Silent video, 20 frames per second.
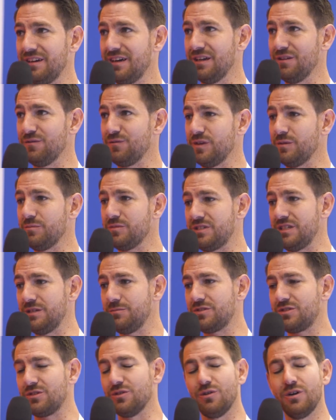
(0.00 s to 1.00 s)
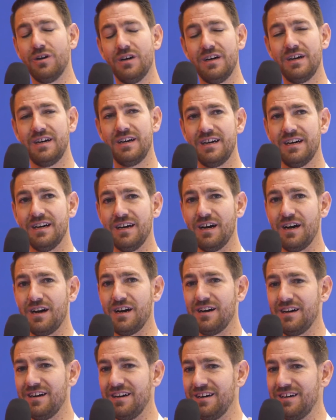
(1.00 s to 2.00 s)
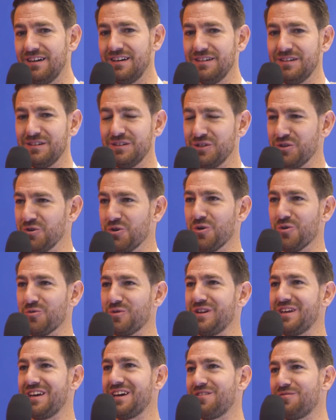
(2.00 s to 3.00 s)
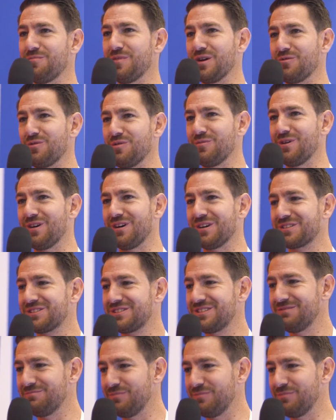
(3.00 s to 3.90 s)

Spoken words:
and Vim team, so you already have my remarks.